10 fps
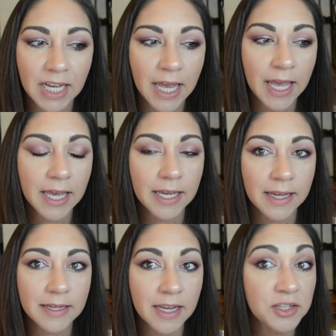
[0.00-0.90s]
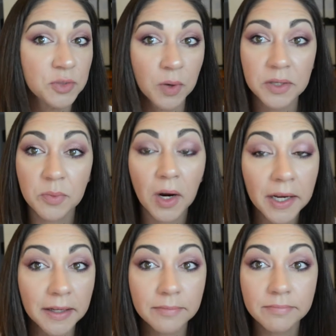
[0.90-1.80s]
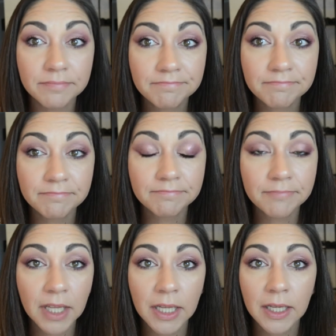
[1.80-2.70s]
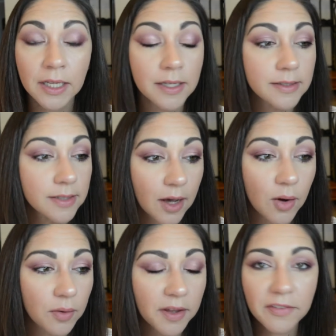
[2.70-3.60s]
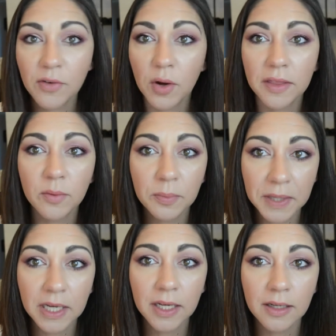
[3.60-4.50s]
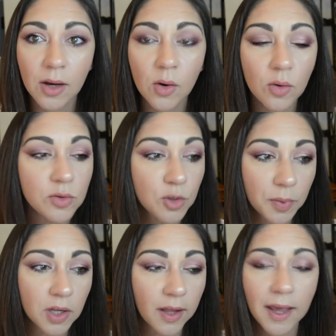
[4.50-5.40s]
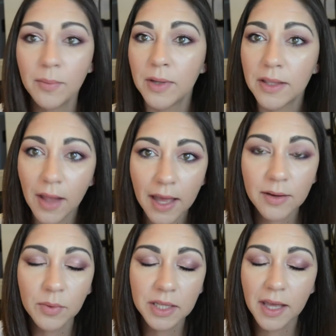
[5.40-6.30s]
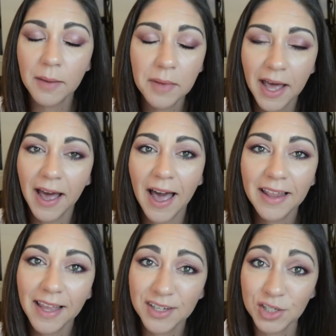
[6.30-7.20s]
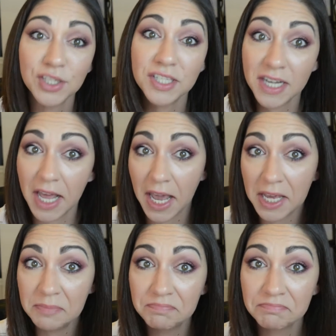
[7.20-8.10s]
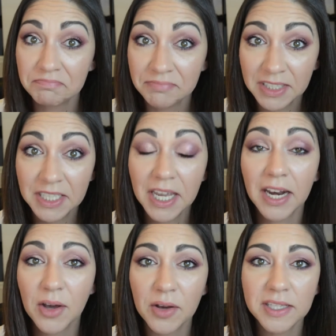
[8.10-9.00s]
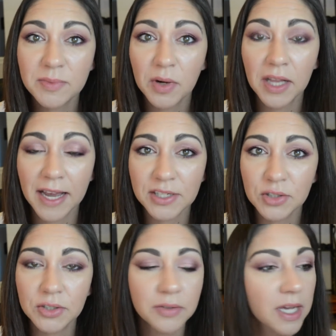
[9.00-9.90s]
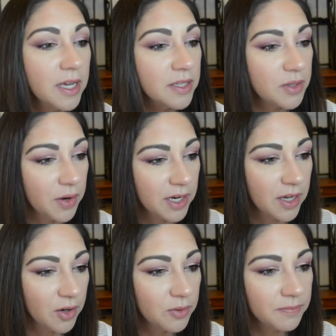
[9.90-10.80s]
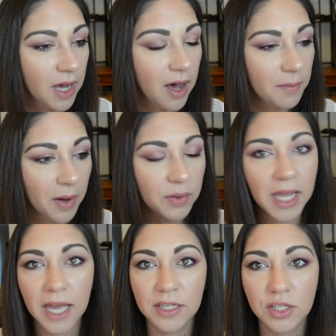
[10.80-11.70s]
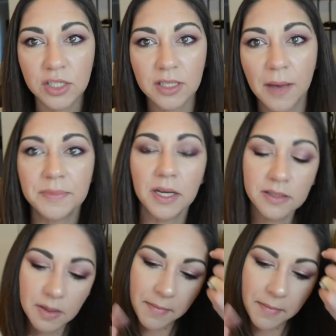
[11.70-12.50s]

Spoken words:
and it just wasn't working. So therefore there will be no super glam with eyelashes today. Gotta go get some more lash glue. So anywho, I went ahead and just slapped on some